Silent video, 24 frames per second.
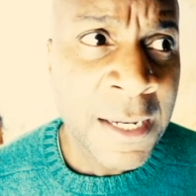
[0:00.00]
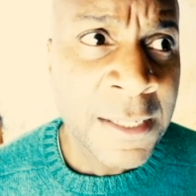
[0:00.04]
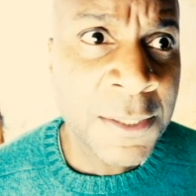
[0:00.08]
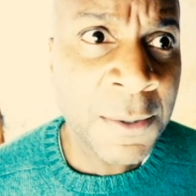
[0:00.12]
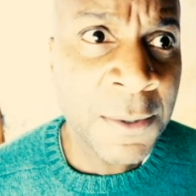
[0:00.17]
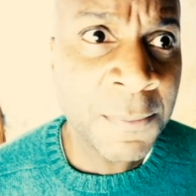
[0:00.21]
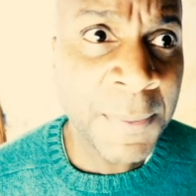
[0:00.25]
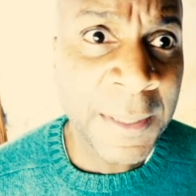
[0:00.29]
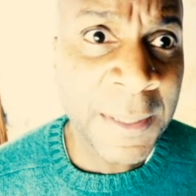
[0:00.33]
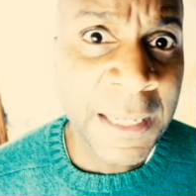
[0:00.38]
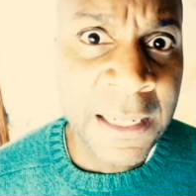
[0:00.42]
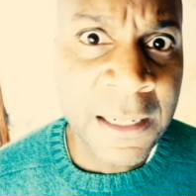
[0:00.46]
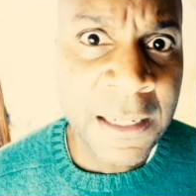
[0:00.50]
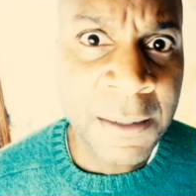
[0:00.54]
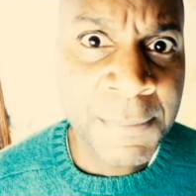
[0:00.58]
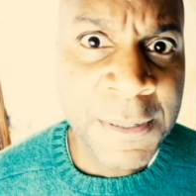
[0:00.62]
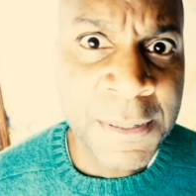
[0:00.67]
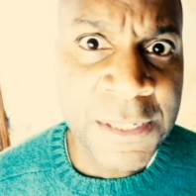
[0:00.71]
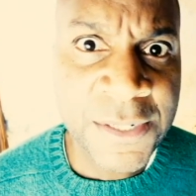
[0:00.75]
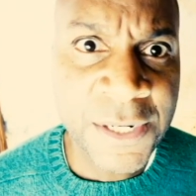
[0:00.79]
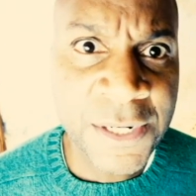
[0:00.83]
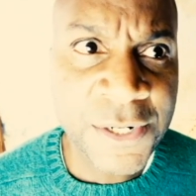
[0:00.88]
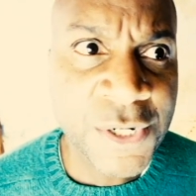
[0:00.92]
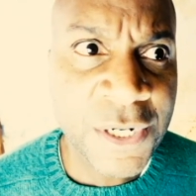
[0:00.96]
to be in a
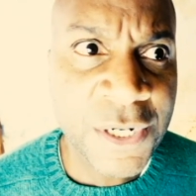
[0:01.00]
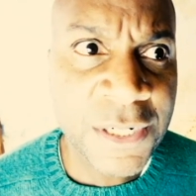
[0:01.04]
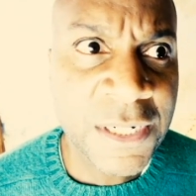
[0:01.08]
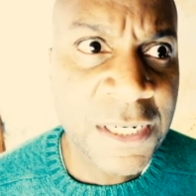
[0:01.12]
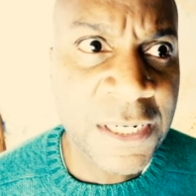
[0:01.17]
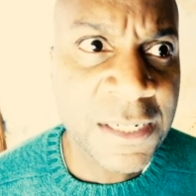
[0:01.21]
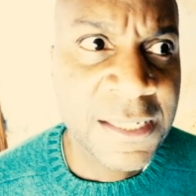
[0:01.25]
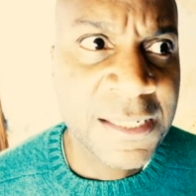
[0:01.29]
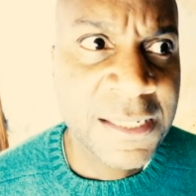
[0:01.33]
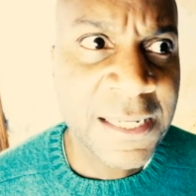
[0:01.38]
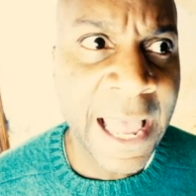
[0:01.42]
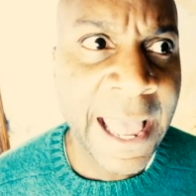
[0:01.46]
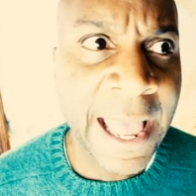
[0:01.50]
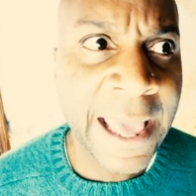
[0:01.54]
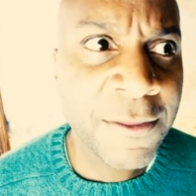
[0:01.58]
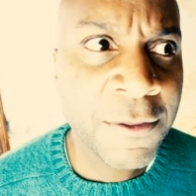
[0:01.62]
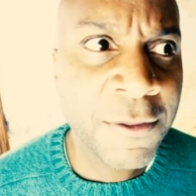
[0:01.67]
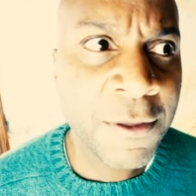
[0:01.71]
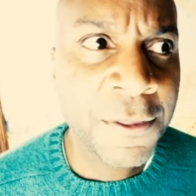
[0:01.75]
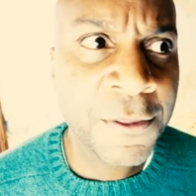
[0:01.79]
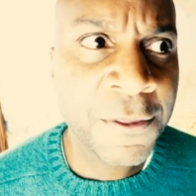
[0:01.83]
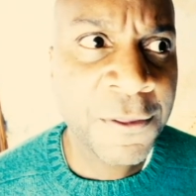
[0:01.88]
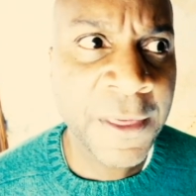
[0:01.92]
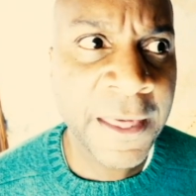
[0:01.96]
position to say
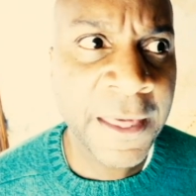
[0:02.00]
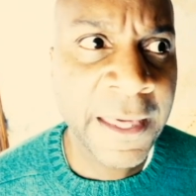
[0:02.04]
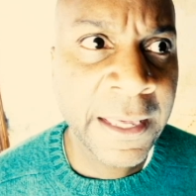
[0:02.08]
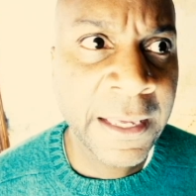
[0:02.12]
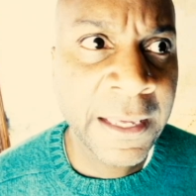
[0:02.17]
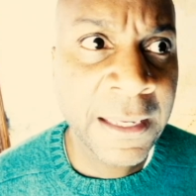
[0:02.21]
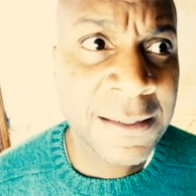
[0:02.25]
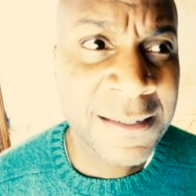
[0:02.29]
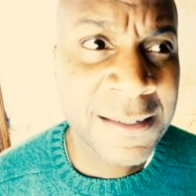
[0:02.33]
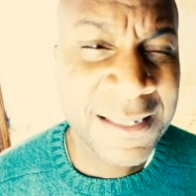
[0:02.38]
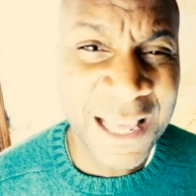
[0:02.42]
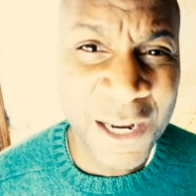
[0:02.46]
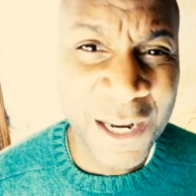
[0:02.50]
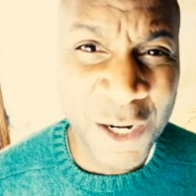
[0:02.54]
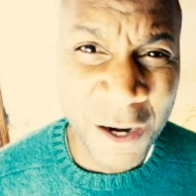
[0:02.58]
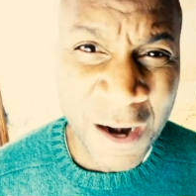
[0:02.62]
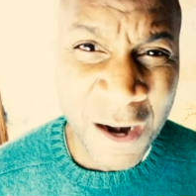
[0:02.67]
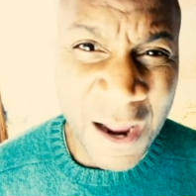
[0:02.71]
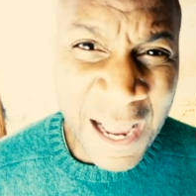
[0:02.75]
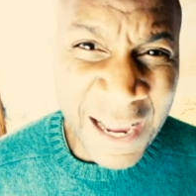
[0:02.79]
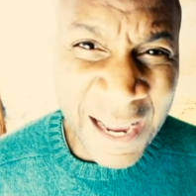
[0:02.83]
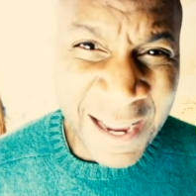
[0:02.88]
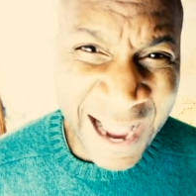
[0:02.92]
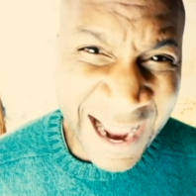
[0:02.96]
the things that are
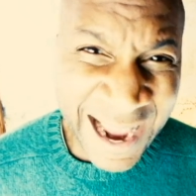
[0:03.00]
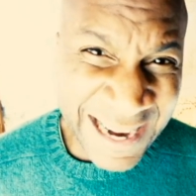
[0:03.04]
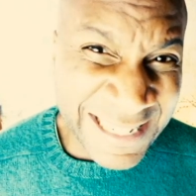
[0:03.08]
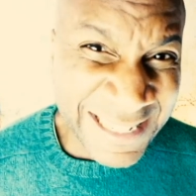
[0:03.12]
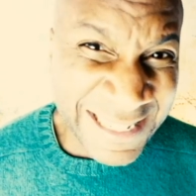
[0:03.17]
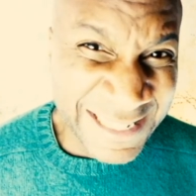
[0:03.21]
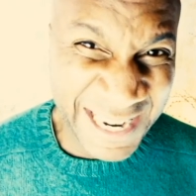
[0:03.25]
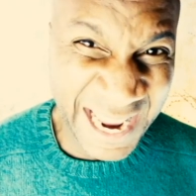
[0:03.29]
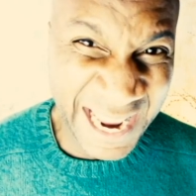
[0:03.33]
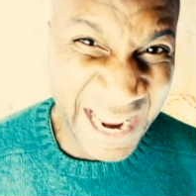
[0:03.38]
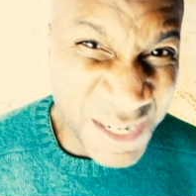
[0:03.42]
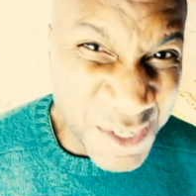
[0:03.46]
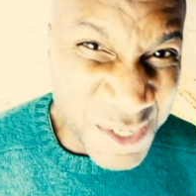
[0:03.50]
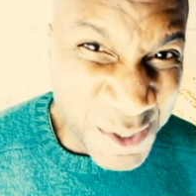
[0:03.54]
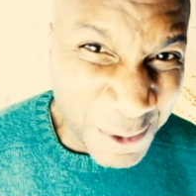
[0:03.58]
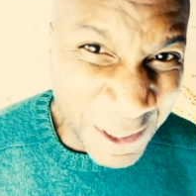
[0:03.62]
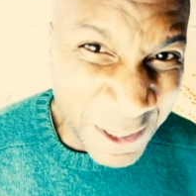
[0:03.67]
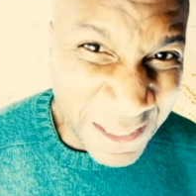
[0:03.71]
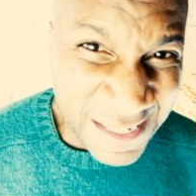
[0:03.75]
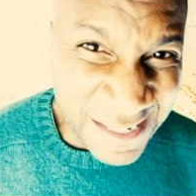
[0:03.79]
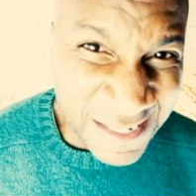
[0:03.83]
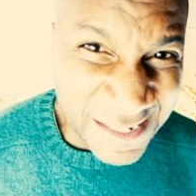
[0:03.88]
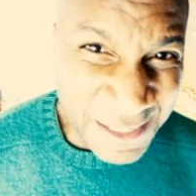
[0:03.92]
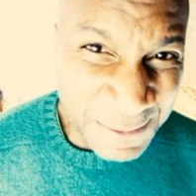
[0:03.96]
kind of
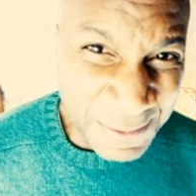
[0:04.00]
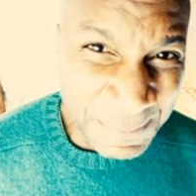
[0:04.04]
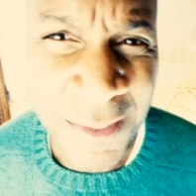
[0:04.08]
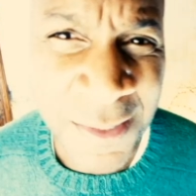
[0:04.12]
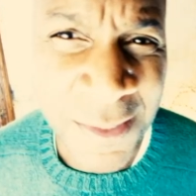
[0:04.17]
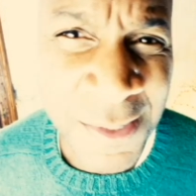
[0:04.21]
dangerous.